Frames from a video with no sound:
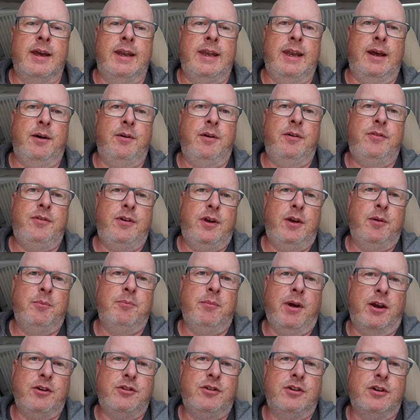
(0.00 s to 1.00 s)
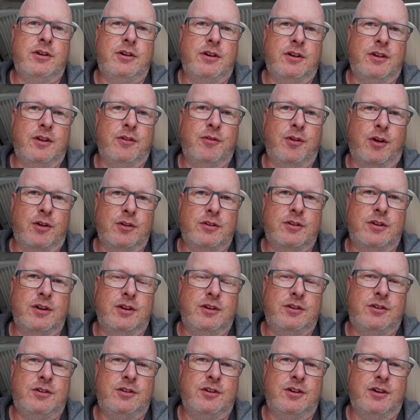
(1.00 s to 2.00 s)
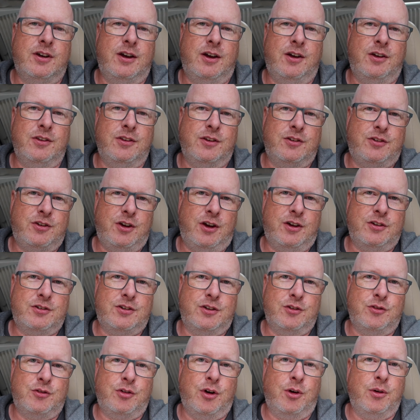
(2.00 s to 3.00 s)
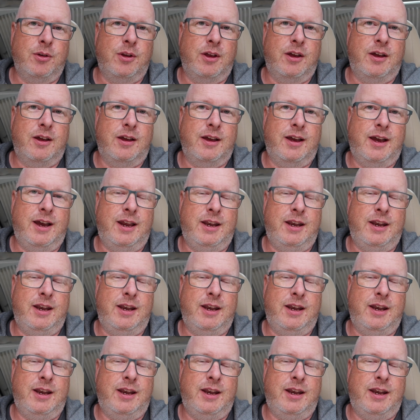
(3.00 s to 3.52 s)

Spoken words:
Now if you measured the voltage on the charge controller